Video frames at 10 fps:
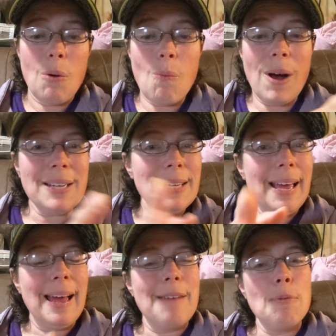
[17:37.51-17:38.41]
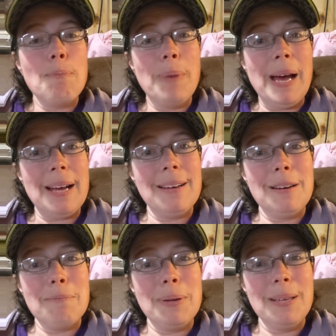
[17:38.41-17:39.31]
want to have a
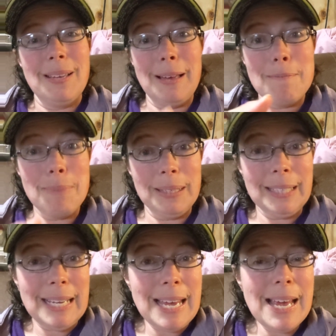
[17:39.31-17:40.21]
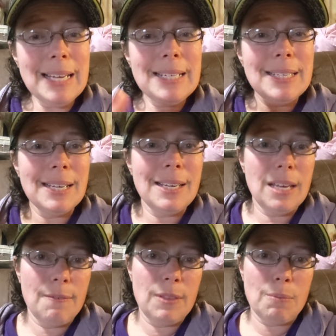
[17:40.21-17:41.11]
backup ability to
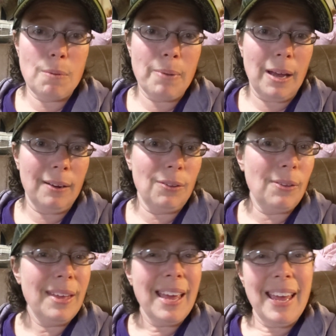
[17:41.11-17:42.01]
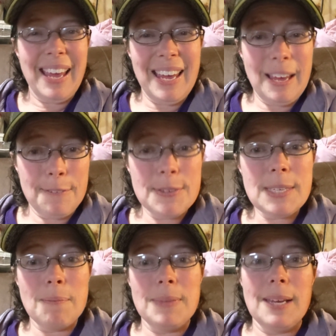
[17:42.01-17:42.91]
give them a bottle if
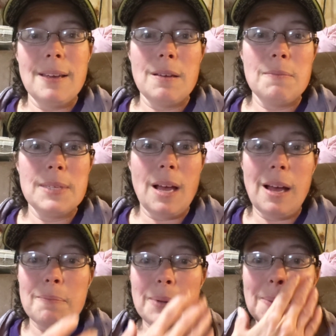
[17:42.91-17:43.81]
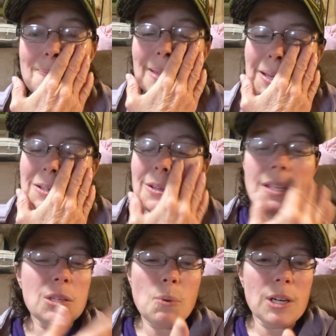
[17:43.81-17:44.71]
something comes up. So
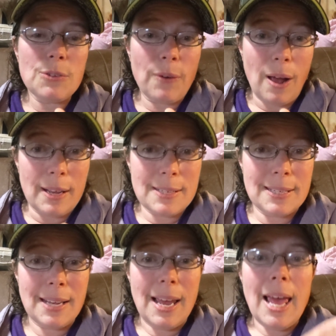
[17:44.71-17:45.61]
this works for us.